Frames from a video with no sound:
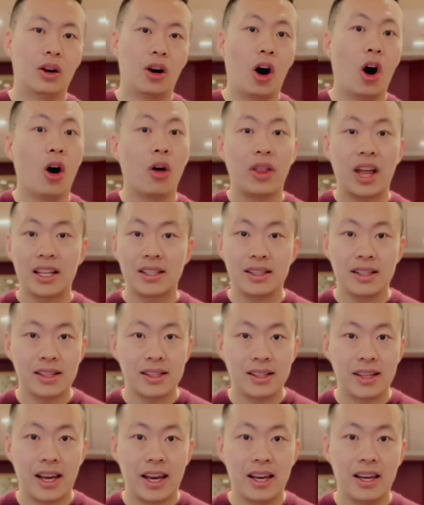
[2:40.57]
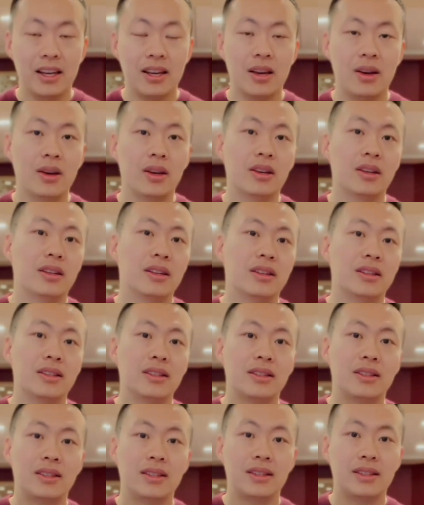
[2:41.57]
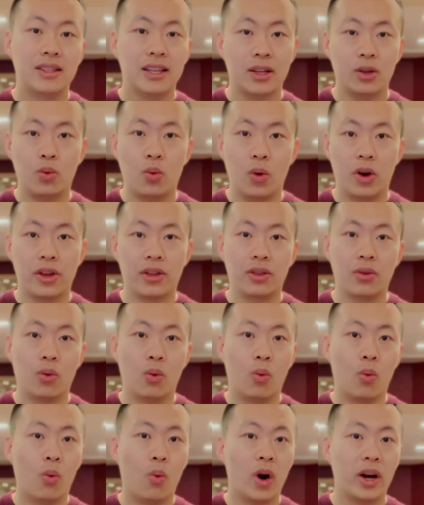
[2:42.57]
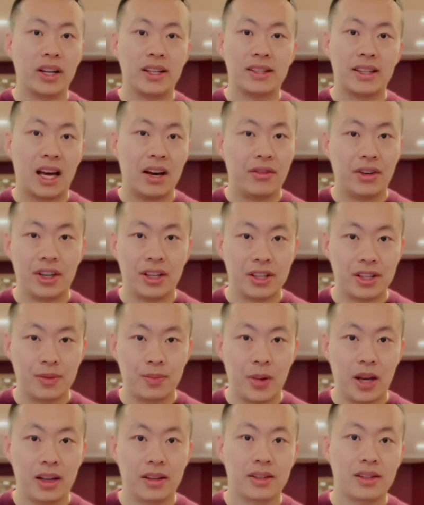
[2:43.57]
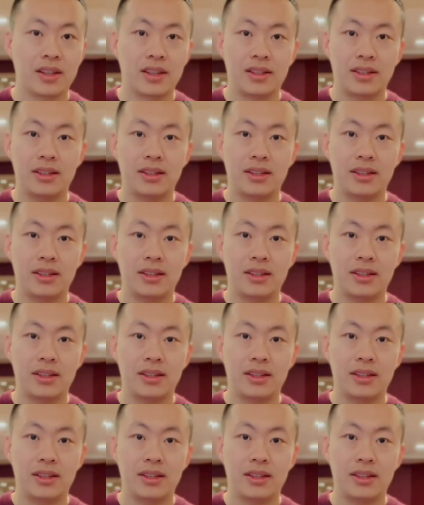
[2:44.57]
All that's to say, stick with what is evidence-based,